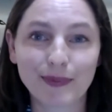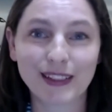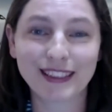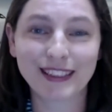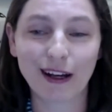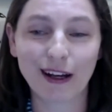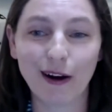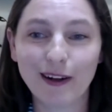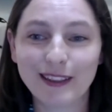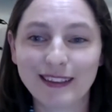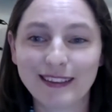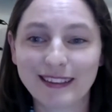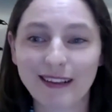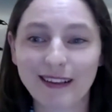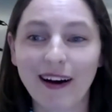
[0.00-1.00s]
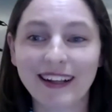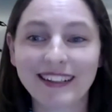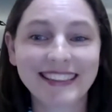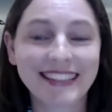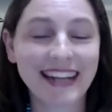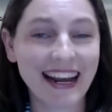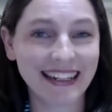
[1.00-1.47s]
So I'll
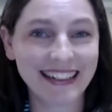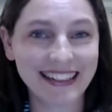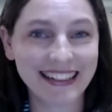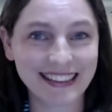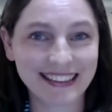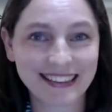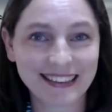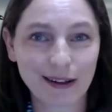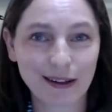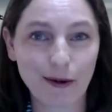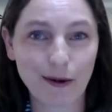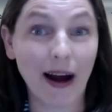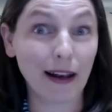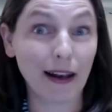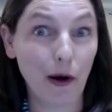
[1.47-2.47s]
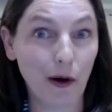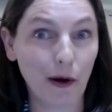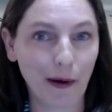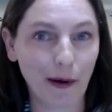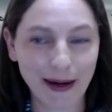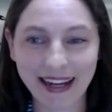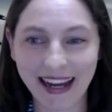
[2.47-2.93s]
just end this quite
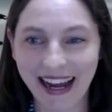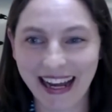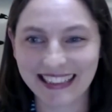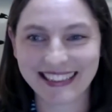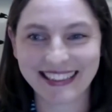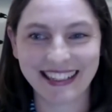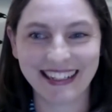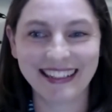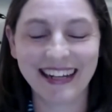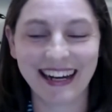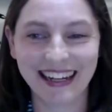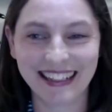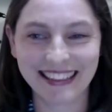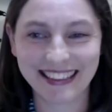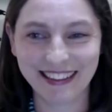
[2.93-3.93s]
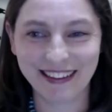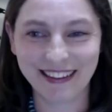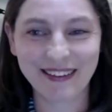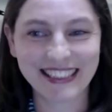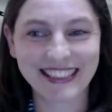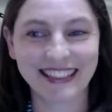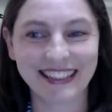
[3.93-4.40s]
long answer to your
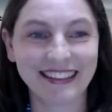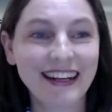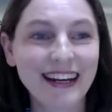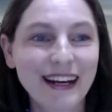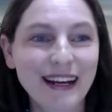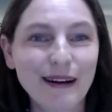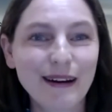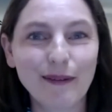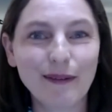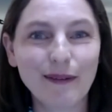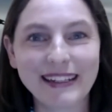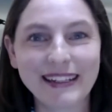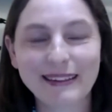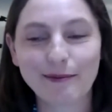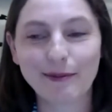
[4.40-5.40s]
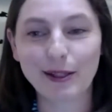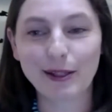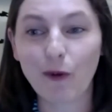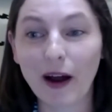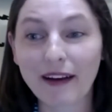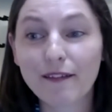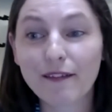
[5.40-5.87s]
question with
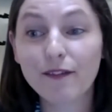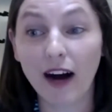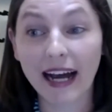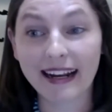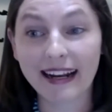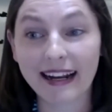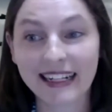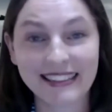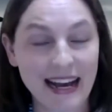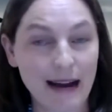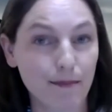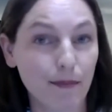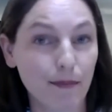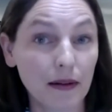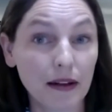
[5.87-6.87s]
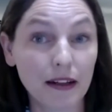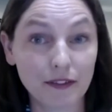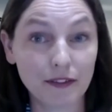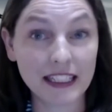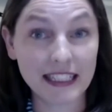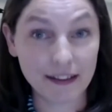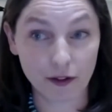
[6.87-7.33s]
one final example of
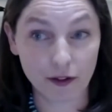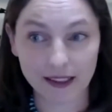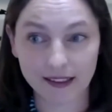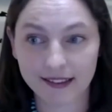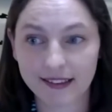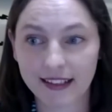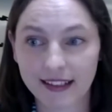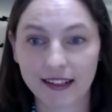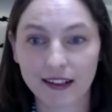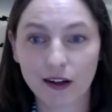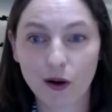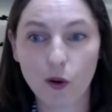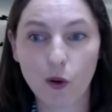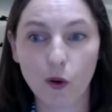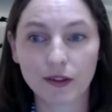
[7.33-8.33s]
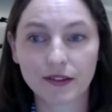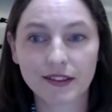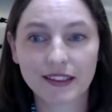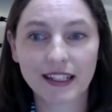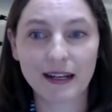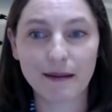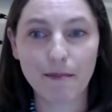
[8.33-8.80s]
the difference that courts
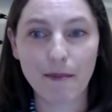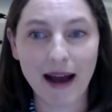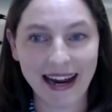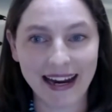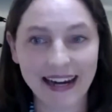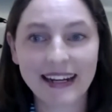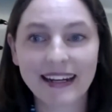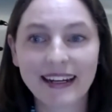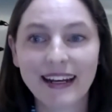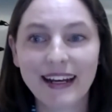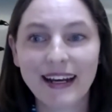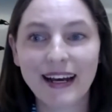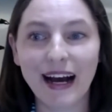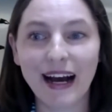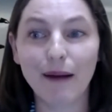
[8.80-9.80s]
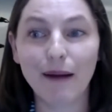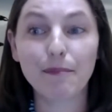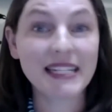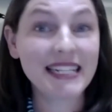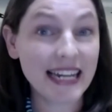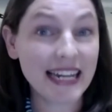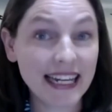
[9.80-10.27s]
can make,
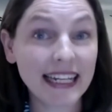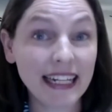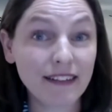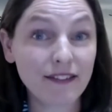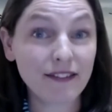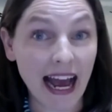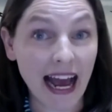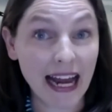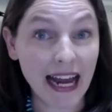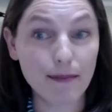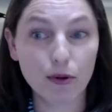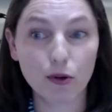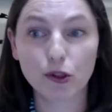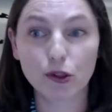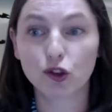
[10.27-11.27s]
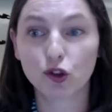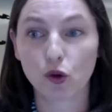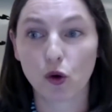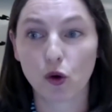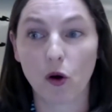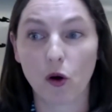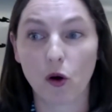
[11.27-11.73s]
particularly if they're able to
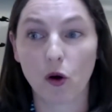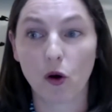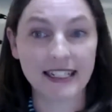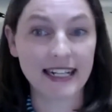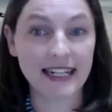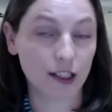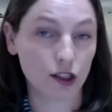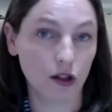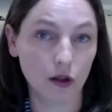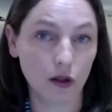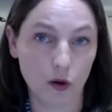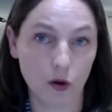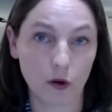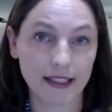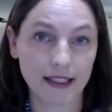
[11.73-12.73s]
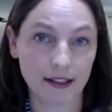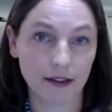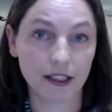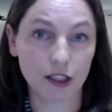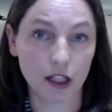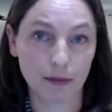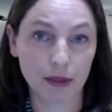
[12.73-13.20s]
draw on international law in their
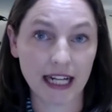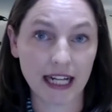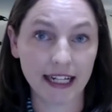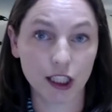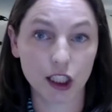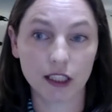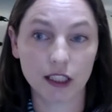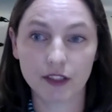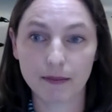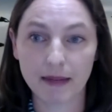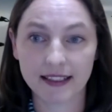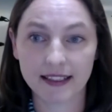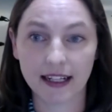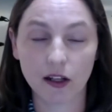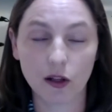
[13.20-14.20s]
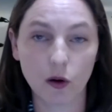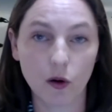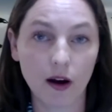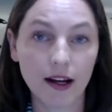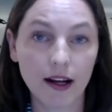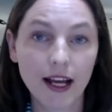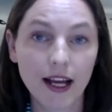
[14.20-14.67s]
interpretation of domestic
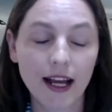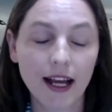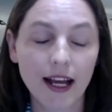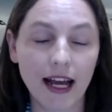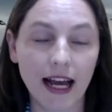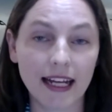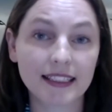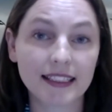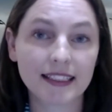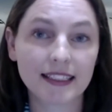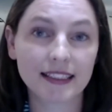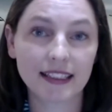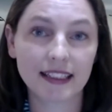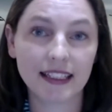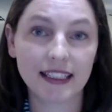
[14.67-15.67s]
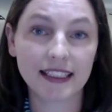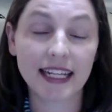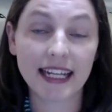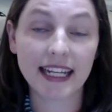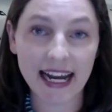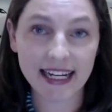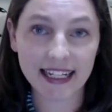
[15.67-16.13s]
law. And it's a
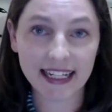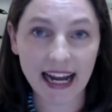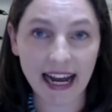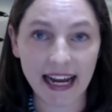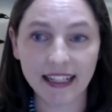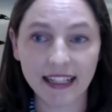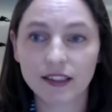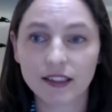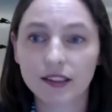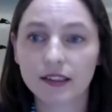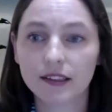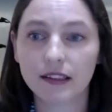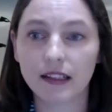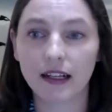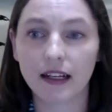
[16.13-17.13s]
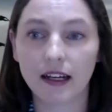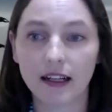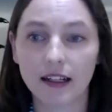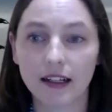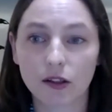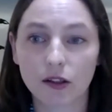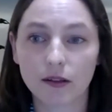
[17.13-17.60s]
Canadian case,
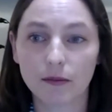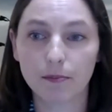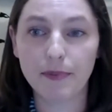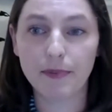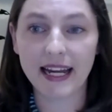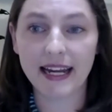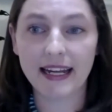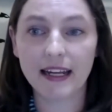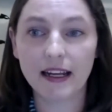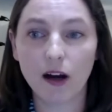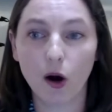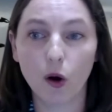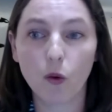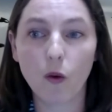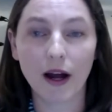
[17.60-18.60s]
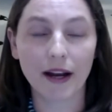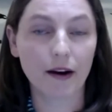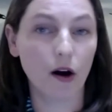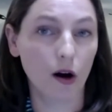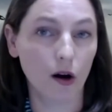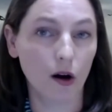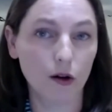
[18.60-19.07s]

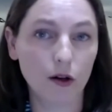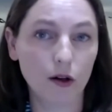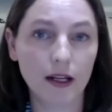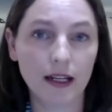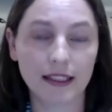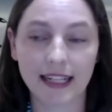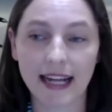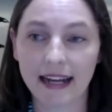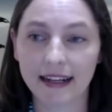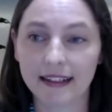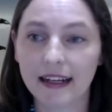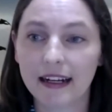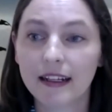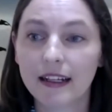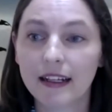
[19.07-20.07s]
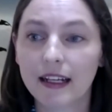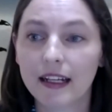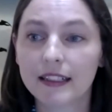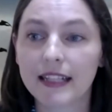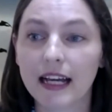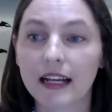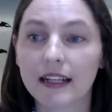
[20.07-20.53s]
B010 and Canada,
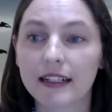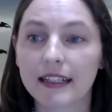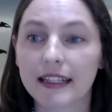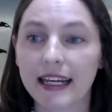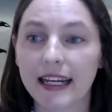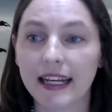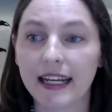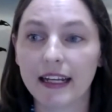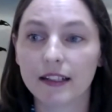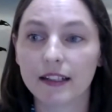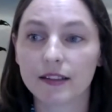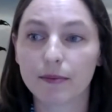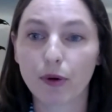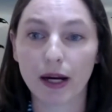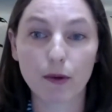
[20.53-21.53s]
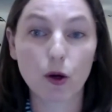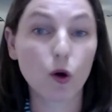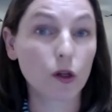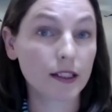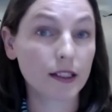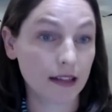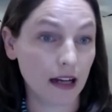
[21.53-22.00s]
that the Supreme
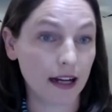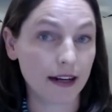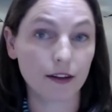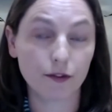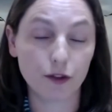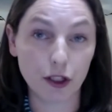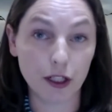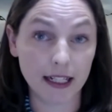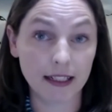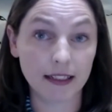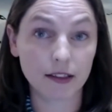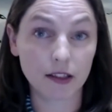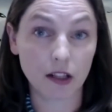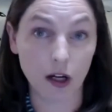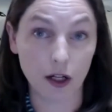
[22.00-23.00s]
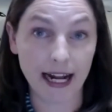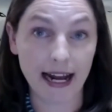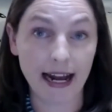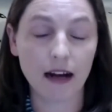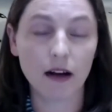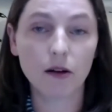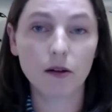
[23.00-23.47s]
Court decided a few years ago
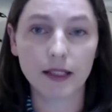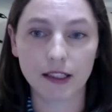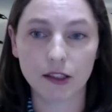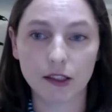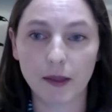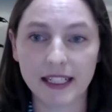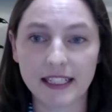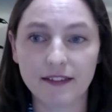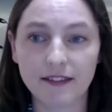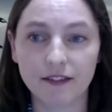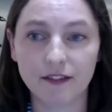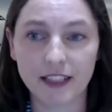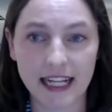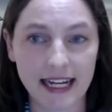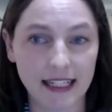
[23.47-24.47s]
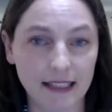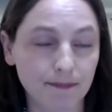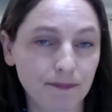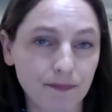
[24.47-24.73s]
now in 2015.